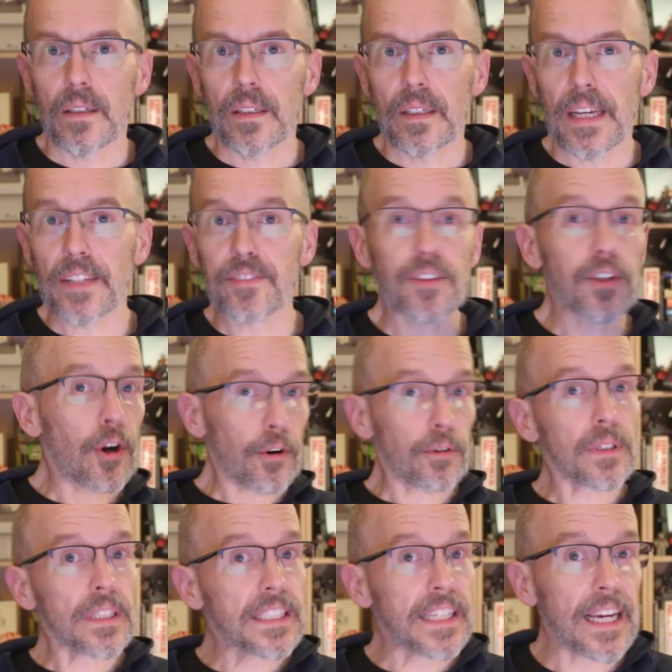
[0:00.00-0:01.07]
It's the
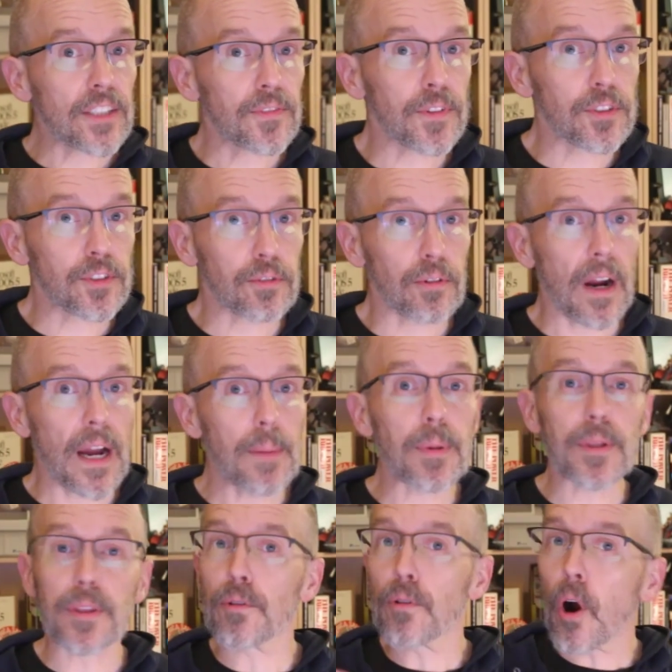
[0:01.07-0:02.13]
early days for the Scribe, but
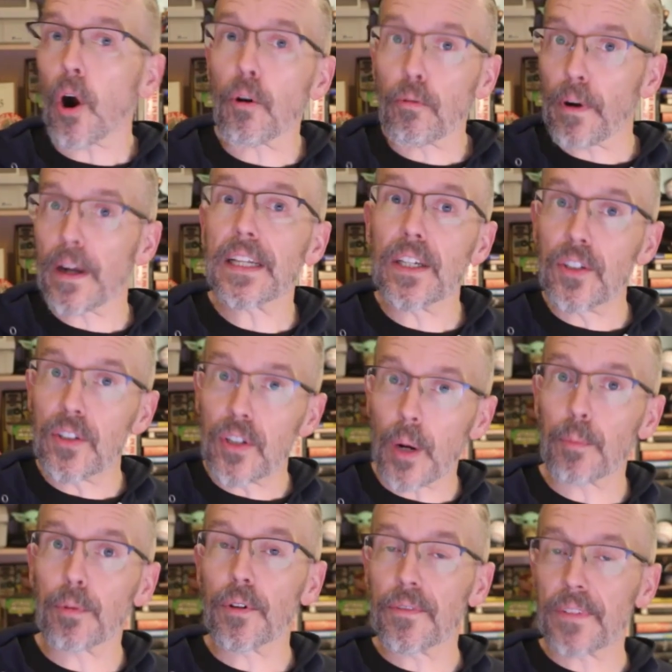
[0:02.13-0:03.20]
there are already a
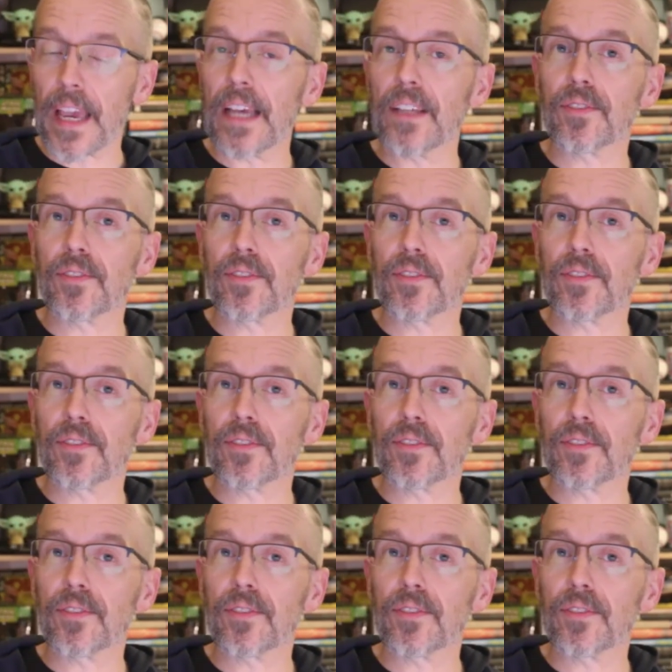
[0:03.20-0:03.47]
number of cases